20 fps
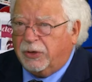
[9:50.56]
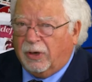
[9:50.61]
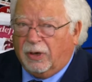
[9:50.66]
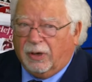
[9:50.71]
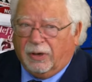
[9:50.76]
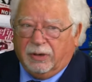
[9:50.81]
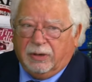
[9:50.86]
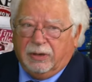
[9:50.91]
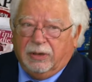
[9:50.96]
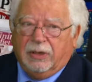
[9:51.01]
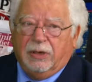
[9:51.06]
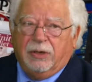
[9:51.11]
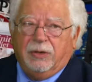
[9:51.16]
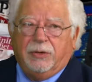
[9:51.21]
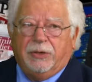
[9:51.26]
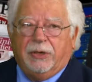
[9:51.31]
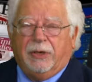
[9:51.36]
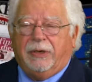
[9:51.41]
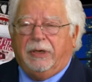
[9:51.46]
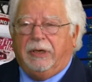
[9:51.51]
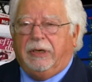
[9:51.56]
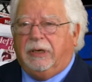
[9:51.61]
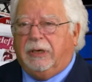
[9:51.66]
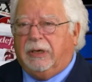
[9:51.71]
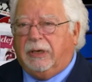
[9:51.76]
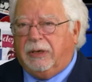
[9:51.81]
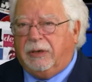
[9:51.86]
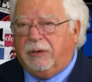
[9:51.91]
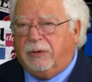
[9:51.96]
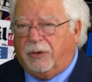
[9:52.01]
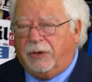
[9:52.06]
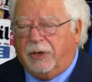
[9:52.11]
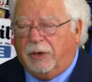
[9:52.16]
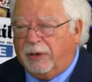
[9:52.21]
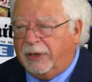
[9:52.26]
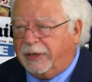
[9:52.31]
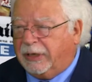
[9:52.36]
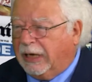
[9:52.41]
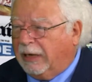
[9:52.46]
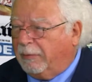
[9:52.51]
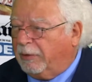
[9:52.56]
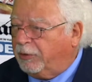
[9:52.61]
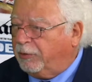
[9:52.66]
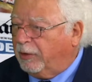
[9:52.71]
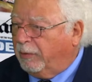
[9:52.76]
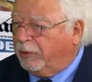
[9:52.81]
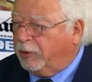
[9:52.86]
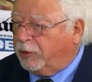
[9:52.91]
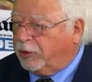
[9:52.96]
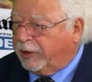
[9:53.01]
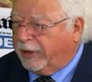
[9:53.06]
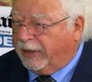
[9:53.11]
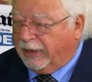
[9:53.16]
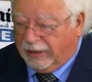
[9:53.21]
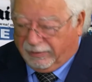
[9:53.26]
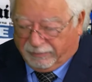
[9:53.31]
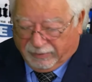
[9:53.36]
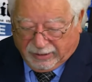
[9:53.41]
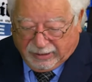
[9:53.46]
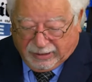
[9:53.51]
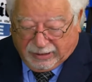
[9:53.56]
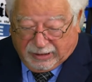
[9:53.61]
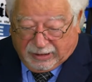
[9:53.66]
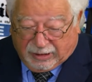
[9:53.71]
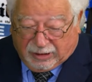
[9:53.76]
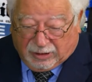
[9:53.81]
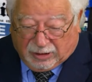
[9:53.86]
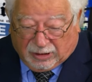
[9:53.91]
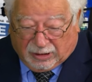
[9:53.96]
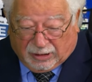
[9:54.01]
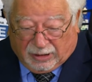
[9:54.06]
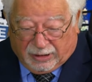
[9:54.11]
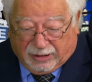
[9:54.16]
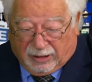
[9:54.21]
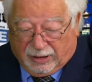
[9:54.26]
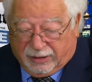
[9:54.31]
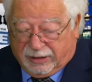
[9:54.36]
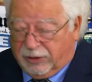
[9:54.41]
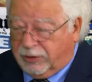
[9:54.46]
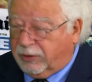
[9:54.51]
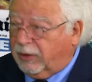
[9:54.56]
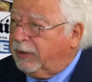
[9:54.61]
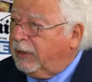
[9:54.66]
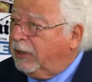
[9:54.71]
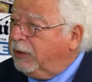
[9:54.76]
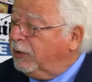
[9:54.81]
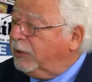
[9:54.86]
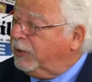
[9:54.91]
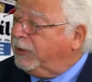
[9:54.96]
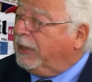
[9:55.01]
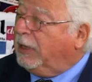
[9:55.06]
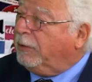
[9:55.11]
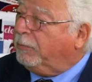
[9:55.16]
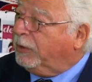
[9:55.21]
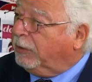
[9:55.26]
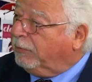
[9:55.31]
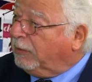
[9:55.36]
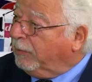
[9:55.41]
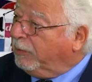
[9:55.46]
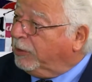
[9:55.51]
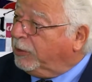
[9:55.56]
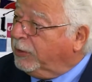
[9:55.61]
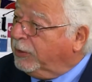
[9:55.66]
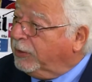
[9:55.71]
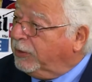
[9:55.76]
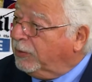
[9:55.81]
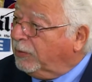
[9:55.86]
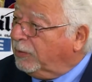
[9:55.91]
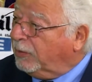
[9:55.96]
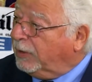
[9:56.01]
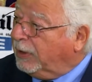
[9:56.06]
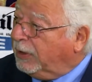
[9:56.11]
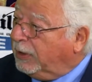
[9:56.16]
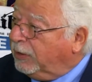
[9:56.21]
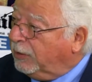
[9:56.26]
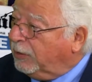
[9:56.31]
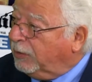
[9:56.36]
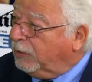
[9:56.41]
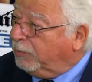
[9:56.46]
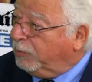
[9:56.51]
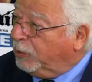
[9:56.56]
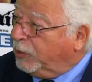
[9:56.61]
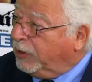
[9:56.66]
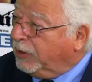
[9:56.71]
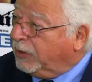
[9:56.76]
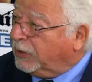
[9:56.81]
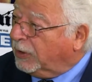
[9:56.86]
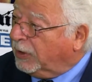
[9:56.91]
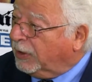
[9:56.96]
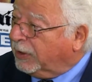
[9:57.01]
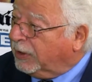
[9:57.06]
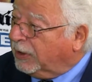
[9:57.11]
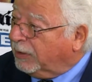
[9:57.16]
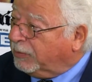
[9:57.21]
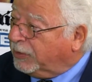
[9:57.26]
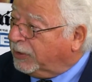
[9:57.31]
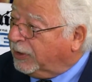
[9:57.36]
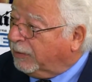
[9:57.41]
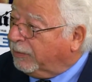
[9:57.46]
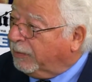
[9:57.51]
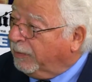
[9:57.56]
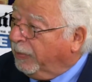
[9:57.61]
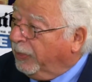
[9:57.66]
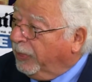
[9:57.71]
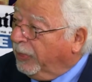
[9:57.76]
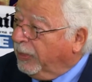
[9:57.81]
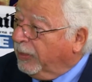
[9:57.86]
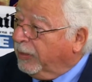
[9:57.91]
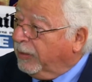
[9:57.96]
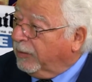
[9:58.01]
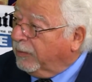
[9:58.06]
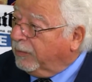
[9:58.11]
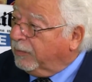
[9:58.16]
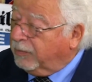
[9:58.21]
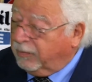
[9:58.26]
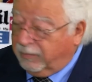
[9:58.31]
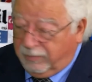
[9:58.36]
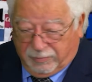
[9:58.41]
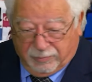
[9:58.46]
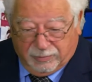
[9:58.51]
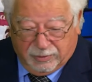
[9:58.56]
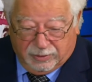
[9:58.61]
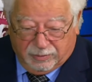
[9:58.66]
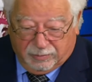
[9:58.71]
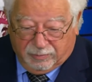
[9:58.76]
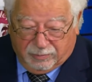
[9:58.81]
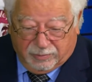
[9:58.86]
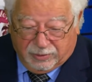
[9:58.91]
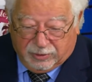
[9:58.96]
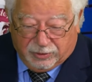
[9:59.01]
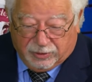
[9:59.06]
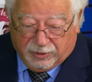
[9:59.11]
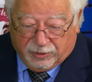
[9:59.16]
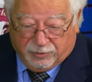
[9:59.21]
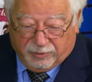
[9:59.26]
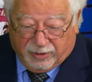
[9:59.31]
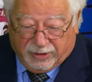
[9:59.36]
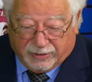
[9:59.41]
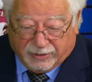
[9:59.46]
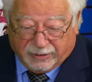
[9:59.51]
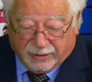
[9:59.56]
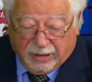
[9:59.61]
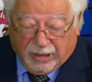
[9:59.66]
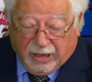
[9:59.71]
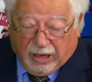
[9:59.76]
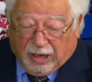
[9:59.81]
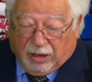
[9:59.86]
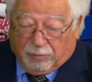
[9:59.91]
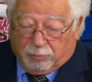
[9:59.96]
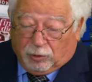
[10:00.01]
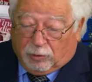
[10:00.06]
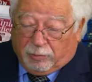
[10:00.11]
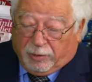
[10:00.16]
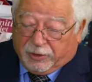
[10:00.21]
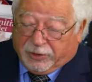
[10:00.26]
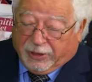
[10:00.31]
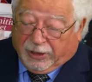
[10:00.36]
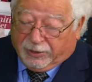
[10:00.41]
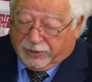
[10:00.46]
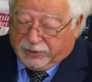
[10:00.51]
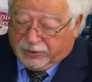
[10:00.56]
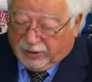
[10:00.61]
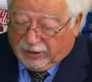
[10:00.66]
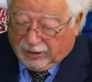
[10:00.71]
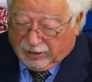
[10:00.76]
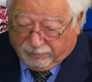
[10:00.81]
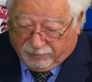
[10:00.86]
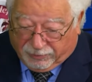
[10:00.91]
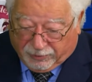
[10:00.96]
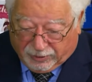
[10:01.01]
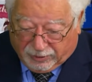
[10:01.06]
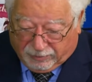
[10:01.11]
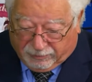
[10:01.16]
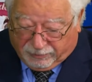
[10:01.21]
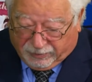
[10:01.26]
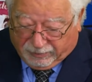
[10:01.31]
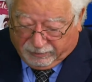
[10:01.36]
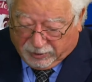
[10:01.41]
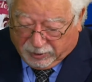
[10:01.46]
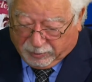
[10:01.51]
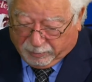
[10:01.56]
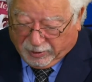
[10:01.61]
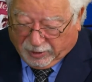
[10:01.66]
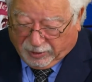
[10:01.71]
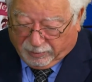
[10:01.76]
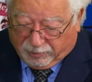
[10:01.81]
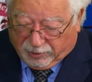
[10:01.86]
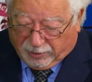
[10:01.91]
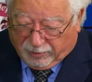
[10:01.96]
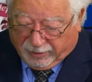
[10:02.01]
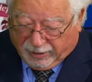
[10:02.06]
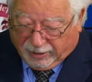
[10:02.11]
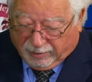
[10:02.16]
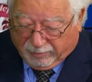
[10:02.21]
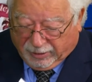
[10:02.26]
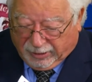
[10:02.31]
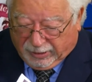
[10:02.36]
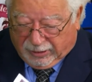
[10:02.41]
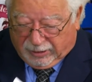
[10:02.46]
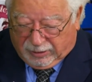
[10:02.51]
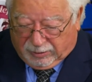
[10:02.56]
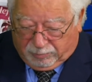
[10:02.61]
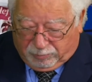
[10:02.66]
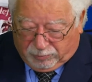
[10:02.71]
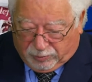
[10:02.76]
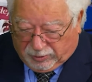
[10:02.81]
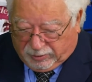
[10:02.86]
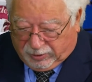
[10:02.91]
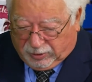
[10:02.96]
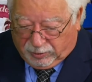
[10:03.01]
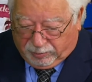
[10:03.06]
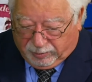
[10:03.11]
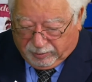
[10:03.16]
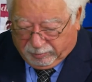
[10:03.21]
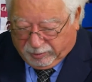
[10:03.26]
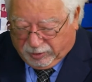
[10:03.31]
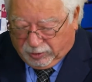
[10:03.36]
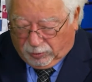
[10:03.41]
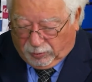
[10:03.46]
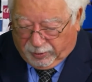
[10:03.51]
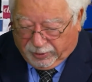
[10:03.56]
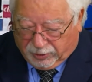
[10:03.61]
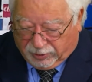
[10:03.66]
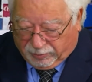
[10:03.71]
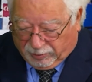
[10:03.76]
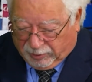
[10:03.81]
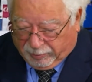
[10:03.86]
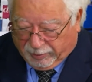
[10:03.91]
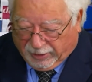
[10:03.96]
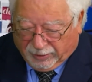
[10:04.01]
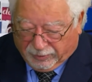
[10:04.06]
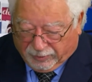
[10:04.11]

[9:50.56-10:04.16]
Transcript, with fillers: So you know, you suddenly yeah, sense. you've got no idea how much rubbish you're going to have. Yeah, I, I, guess, and then you're stuck with the rubbish until uh, your, your, booking time comes yeah. up. Yeah, exactly. Which, which, is just crazy. Uh, we're almost out of time for the, for the first part of the programme probably because we've been talking too much about other